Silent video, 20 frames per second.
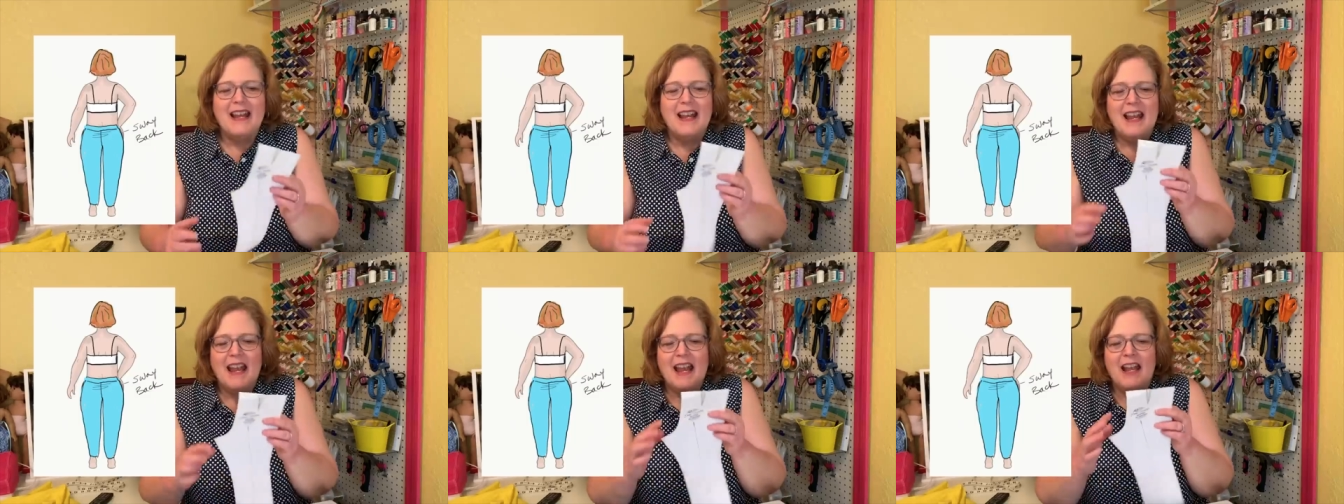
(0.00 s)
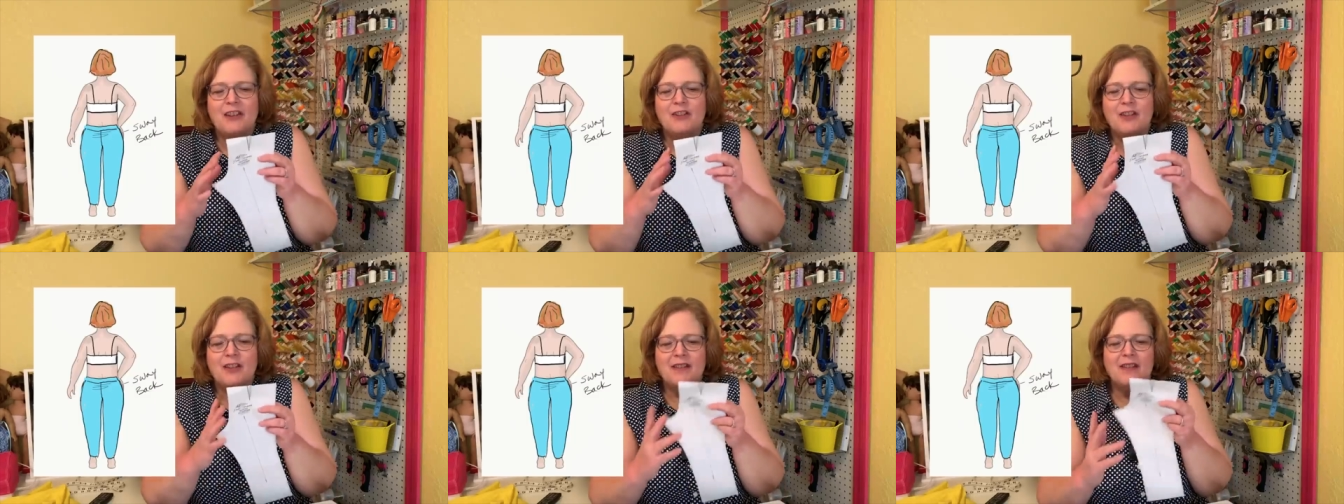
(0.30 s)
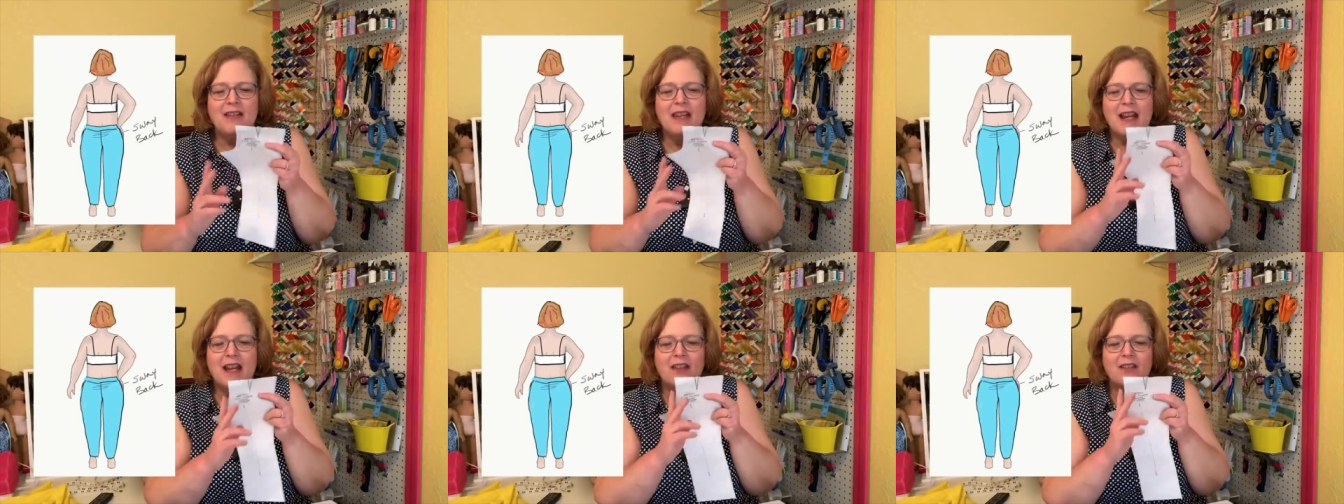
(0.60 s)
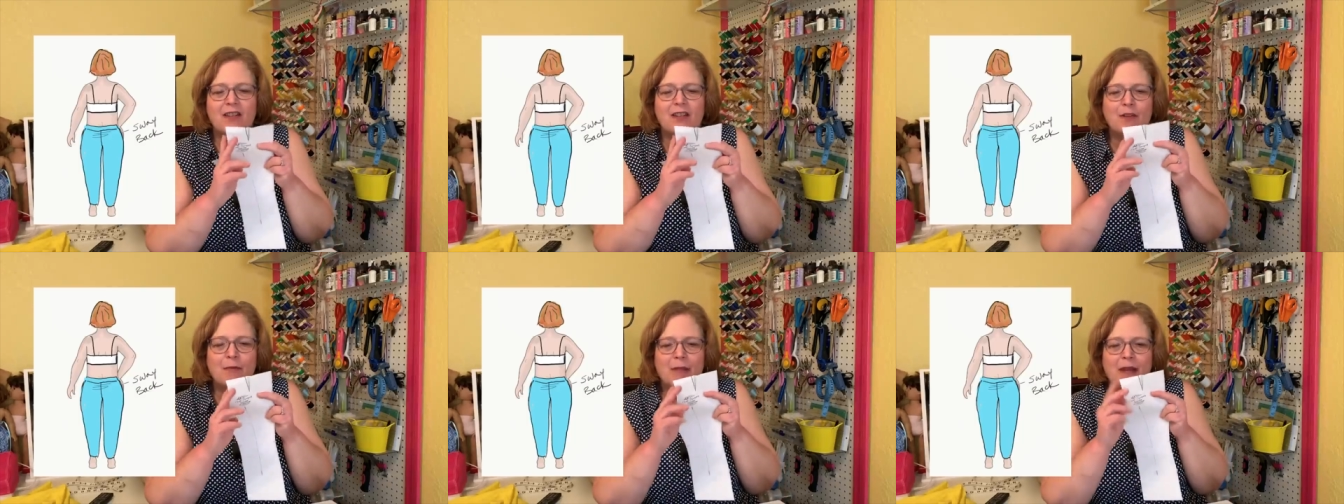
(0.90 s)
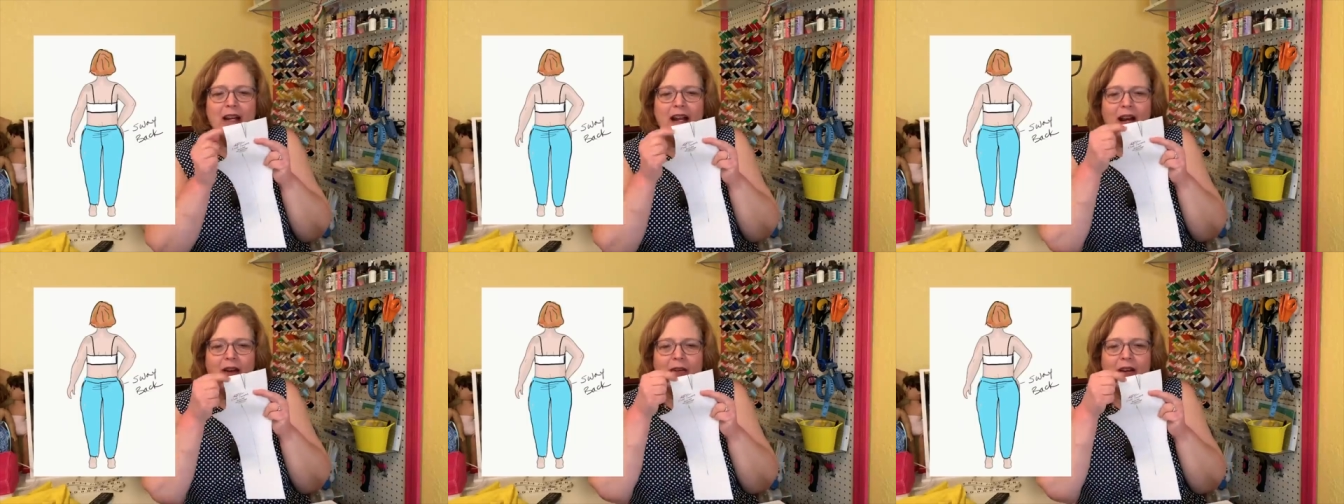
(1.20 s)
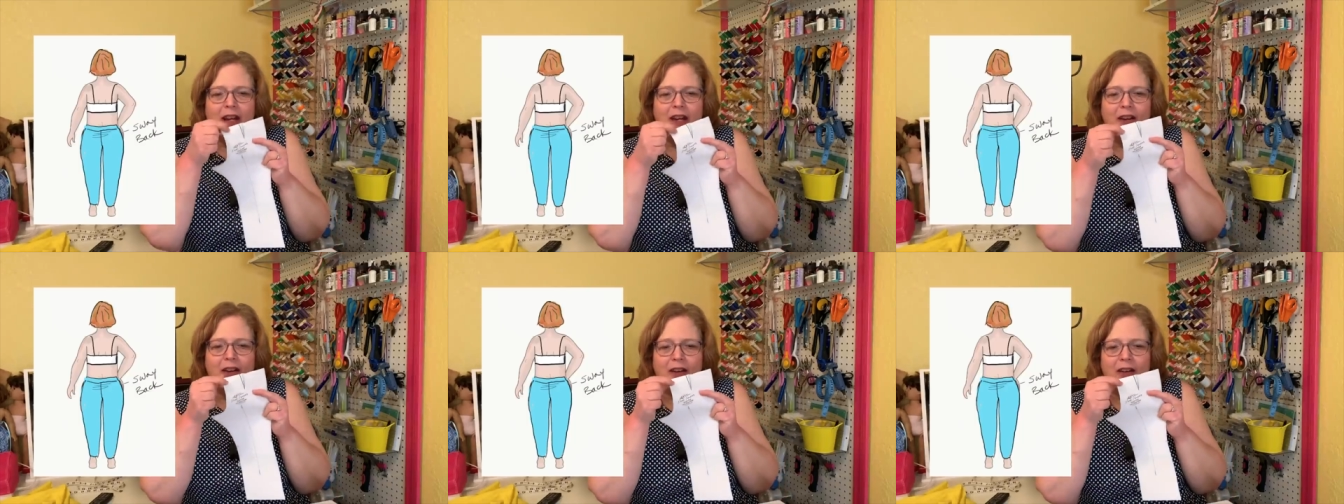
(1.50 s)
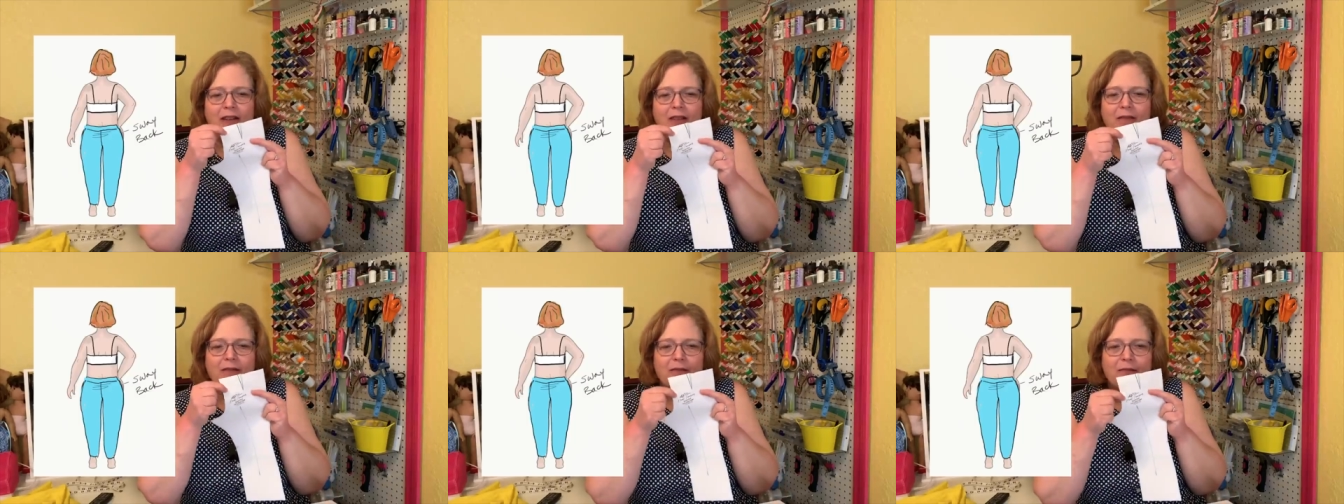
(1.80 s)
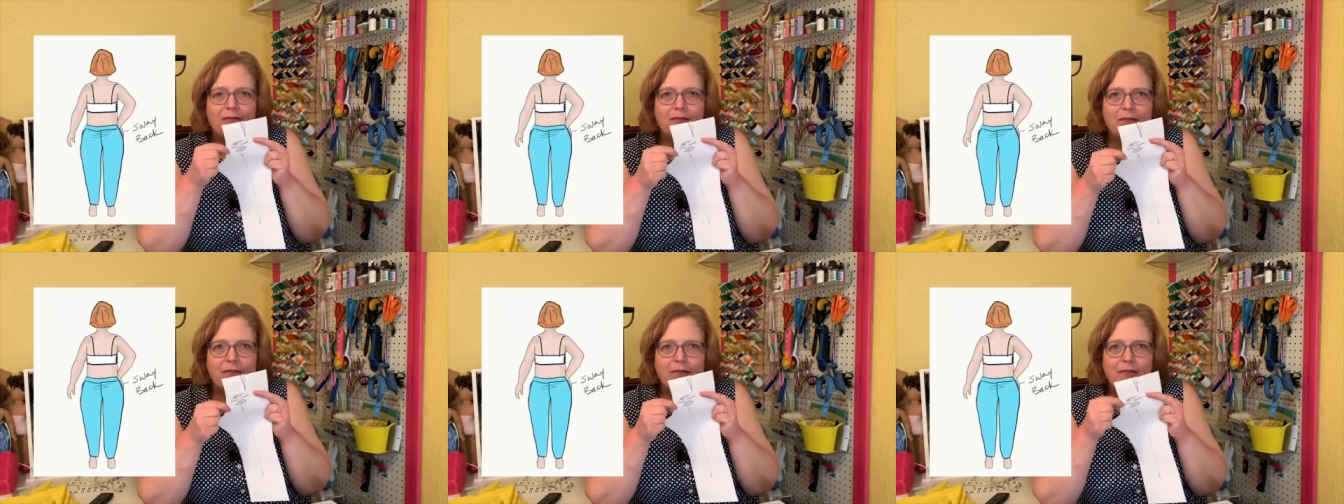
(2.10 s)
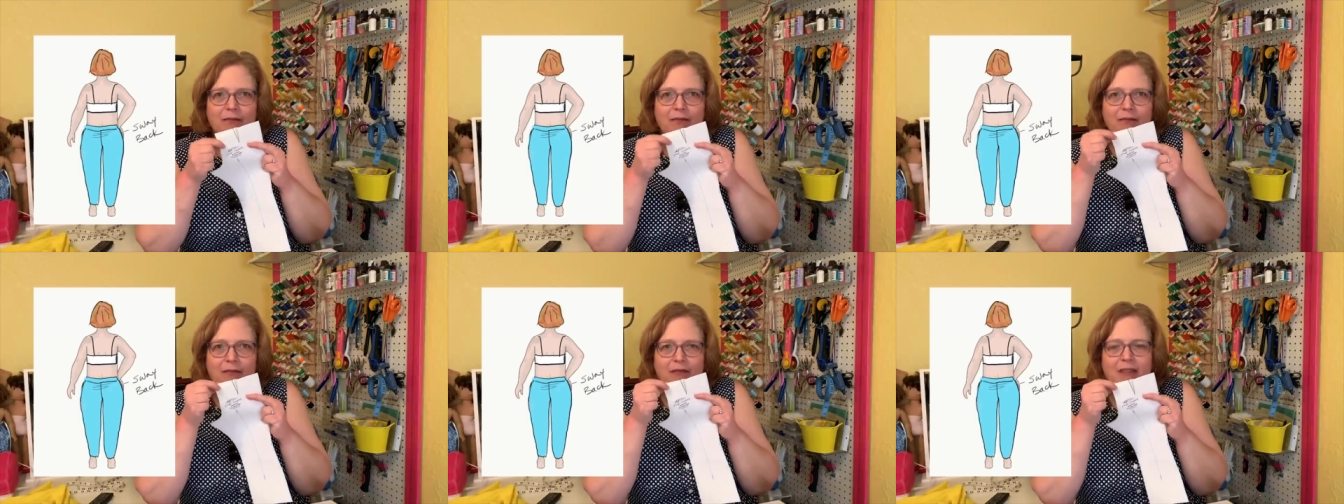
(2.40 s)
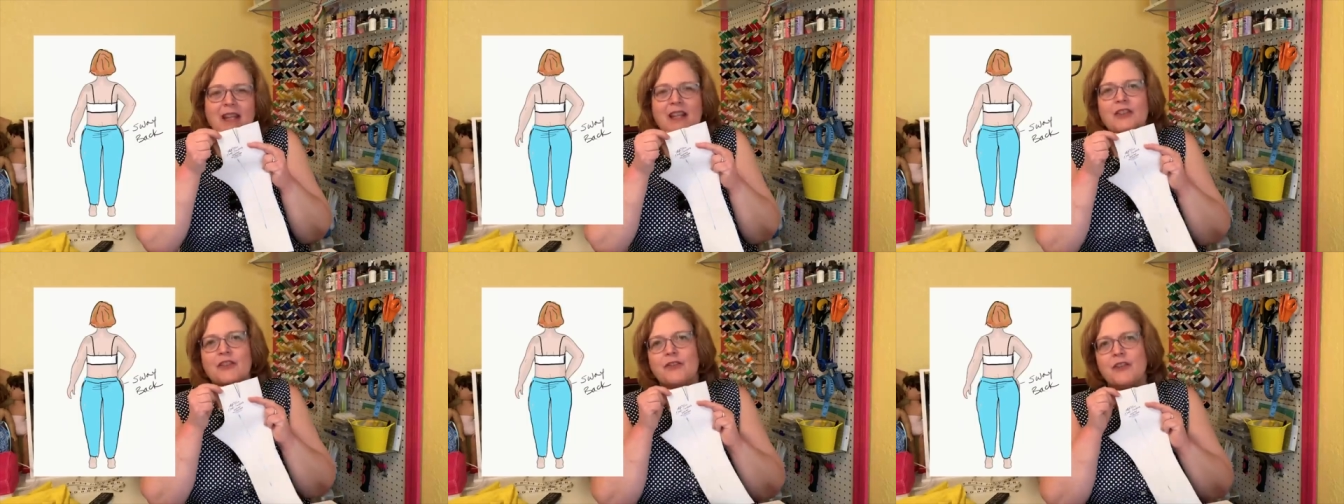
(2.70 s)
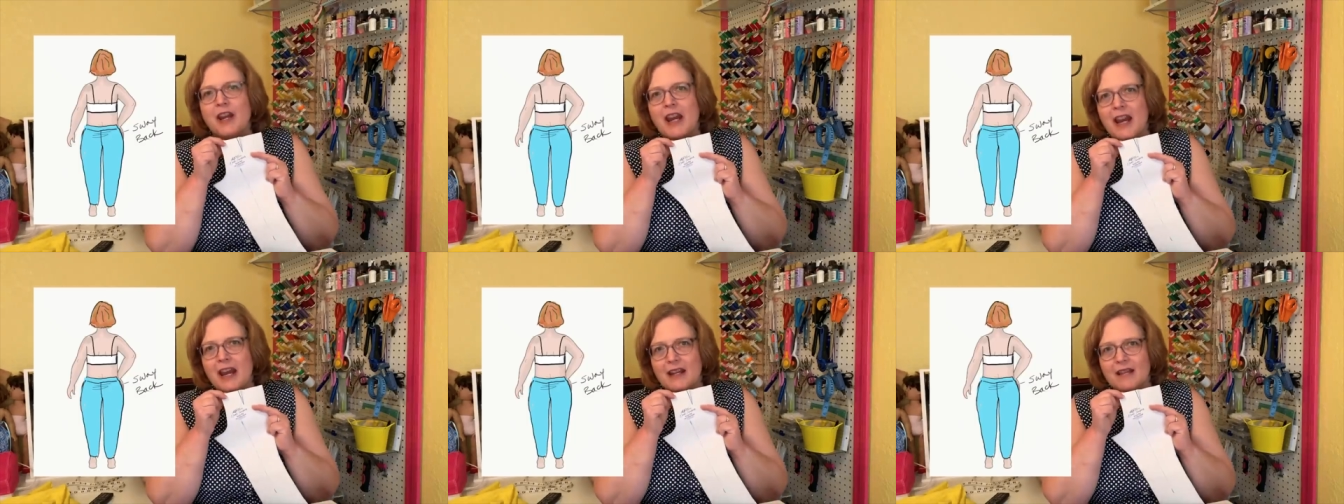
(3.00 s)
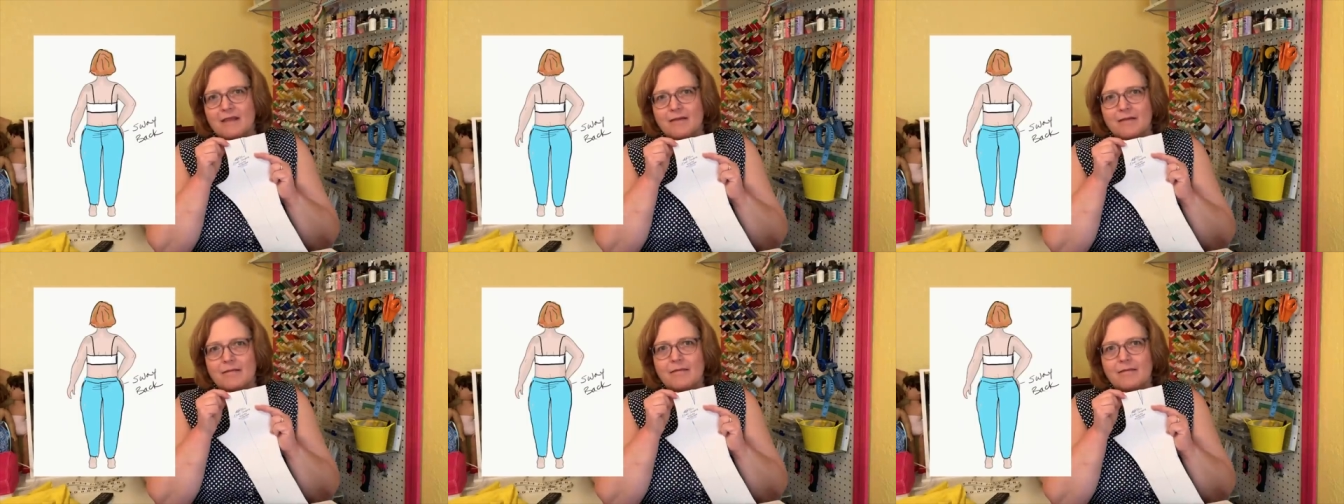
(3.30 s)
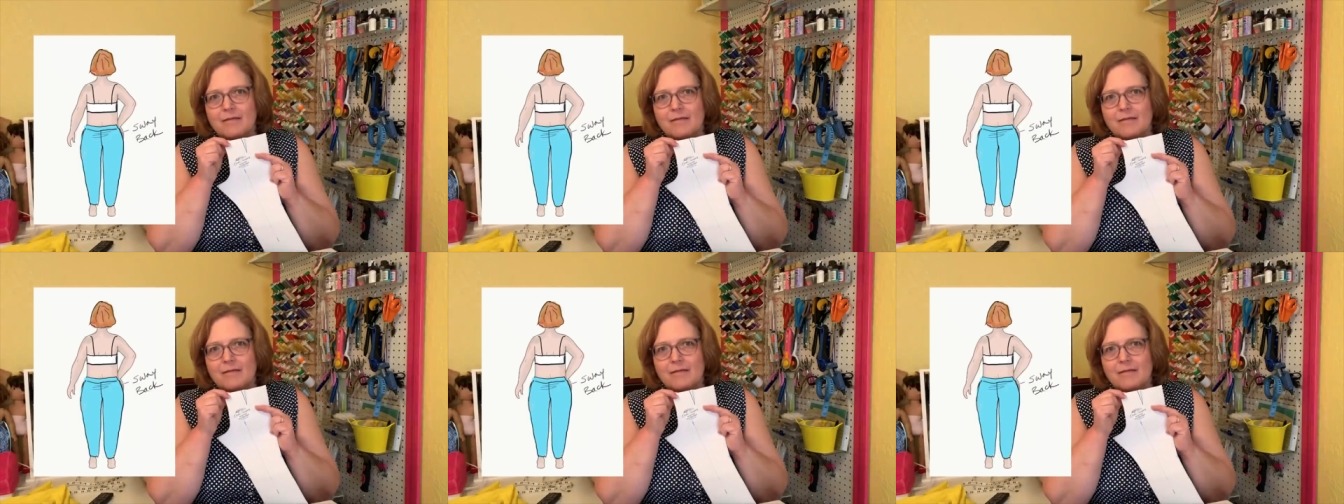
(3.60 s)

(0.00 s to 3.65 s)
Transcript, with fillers: and just take a little bit out here? Yes, you can.